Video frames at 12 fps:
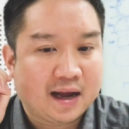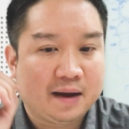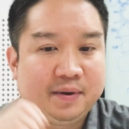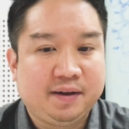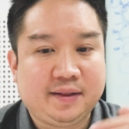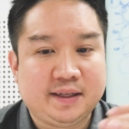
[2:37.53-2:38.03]
I
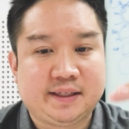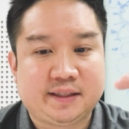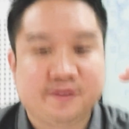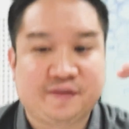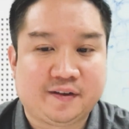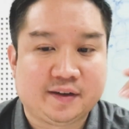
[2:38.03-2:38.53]
believe this is
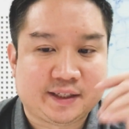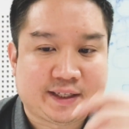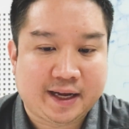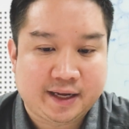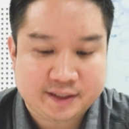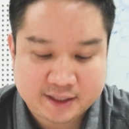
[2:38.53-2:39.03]
the first
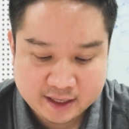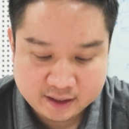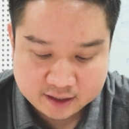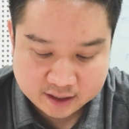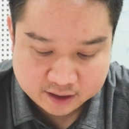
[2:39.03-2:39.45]
stage. And,